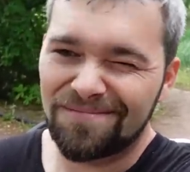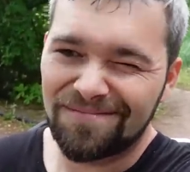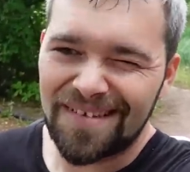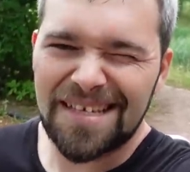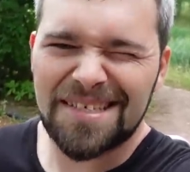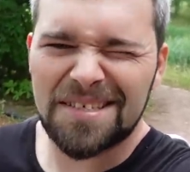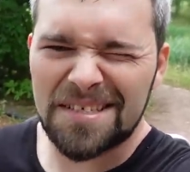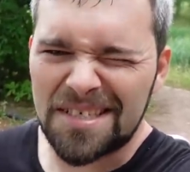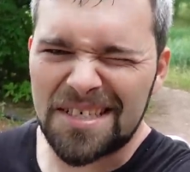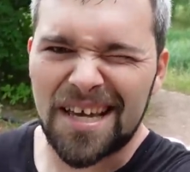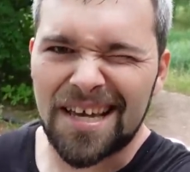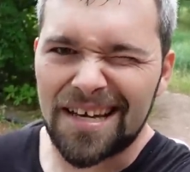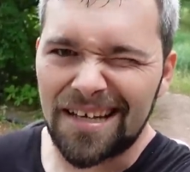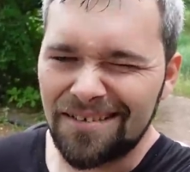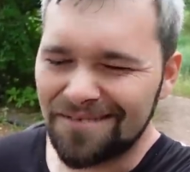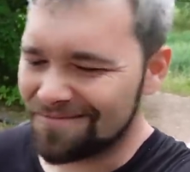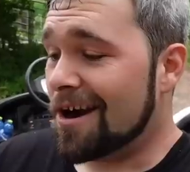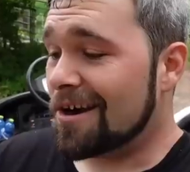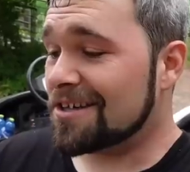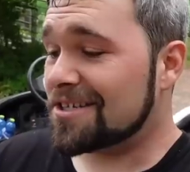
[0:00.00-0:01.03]
That's exciting.
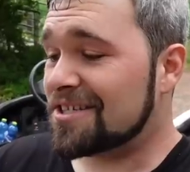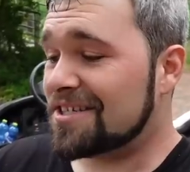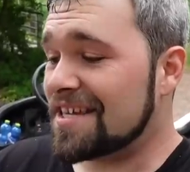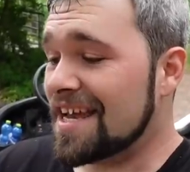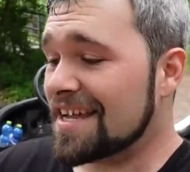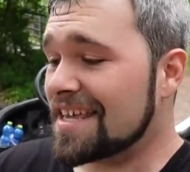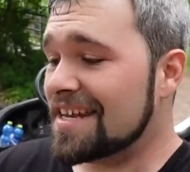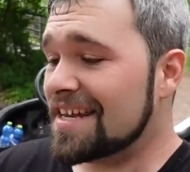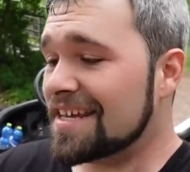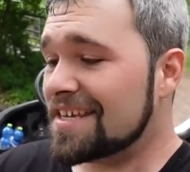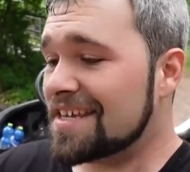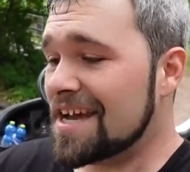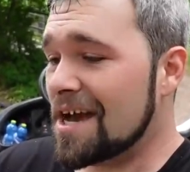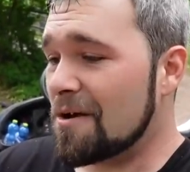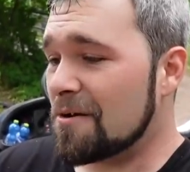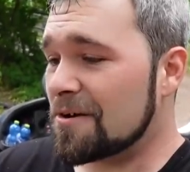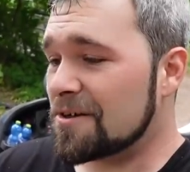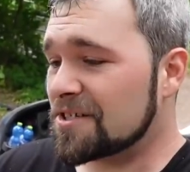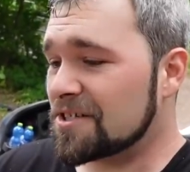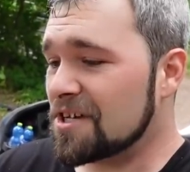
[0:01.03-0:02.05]
Our second
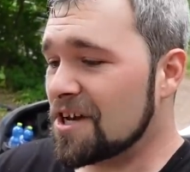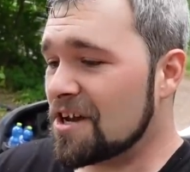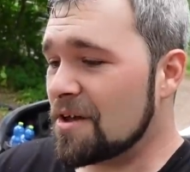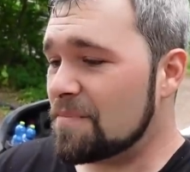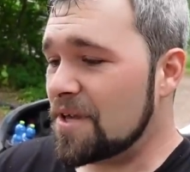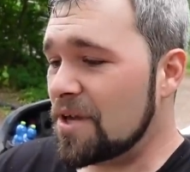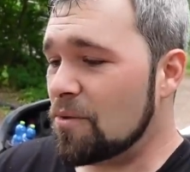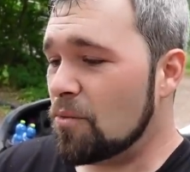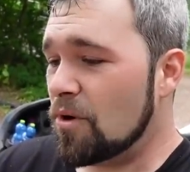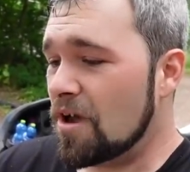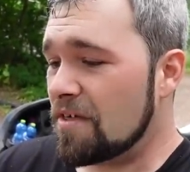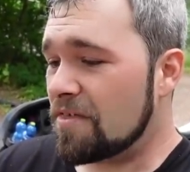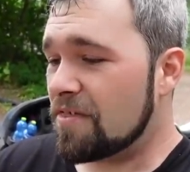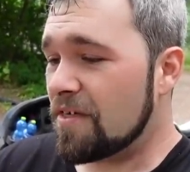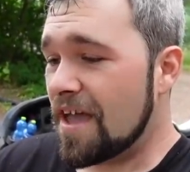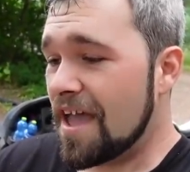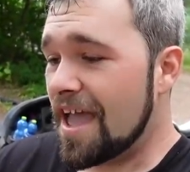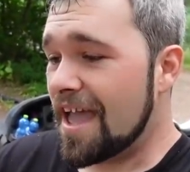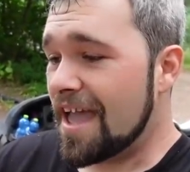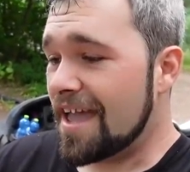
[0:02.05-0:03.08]
encounter is gonna be
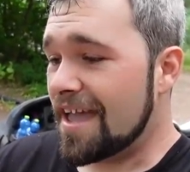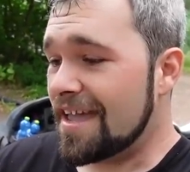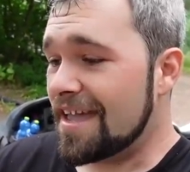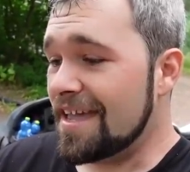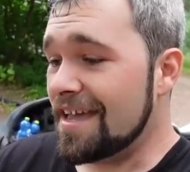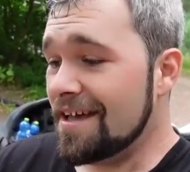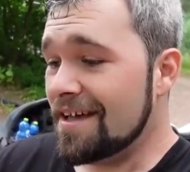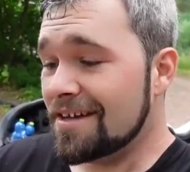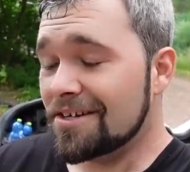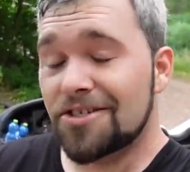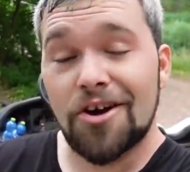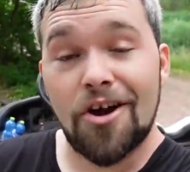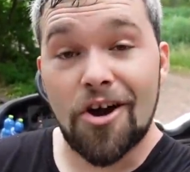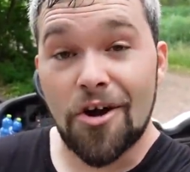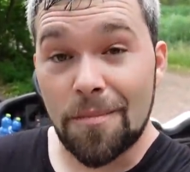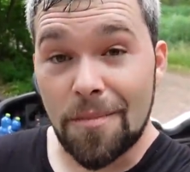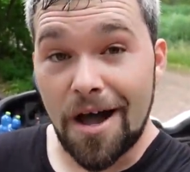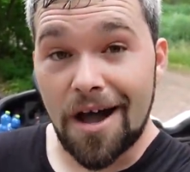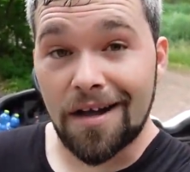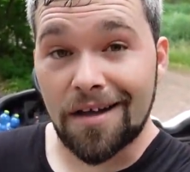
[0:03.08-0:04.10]
with a
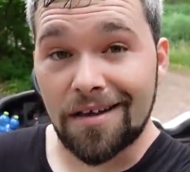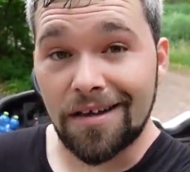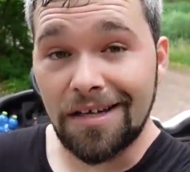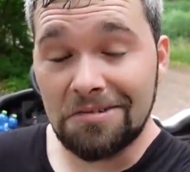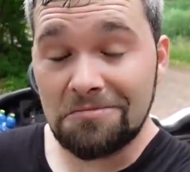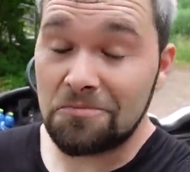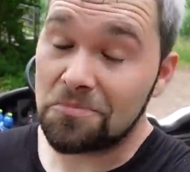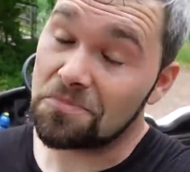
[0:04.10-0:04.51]
Darumaka.